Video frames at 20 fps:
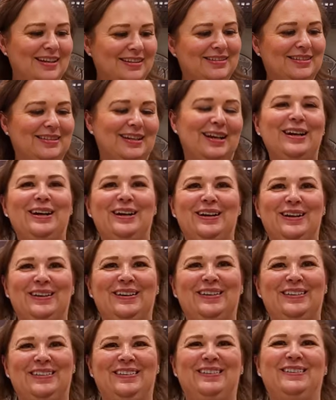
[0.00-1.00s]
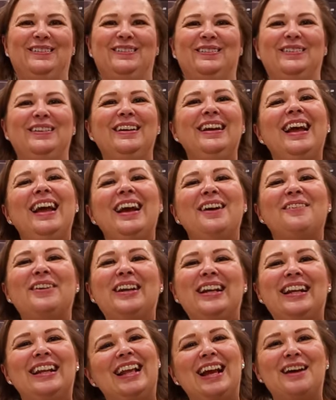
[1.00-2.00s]
so we
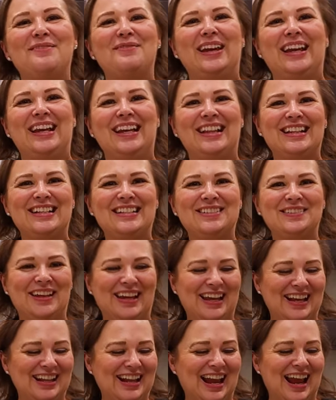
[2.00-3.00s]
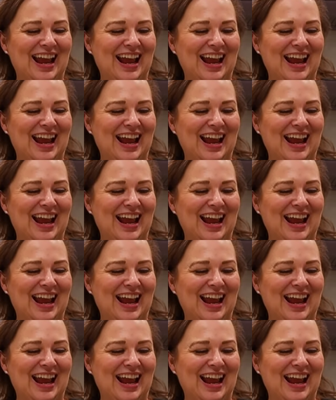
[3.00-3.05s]
didn't have bacon this weekend,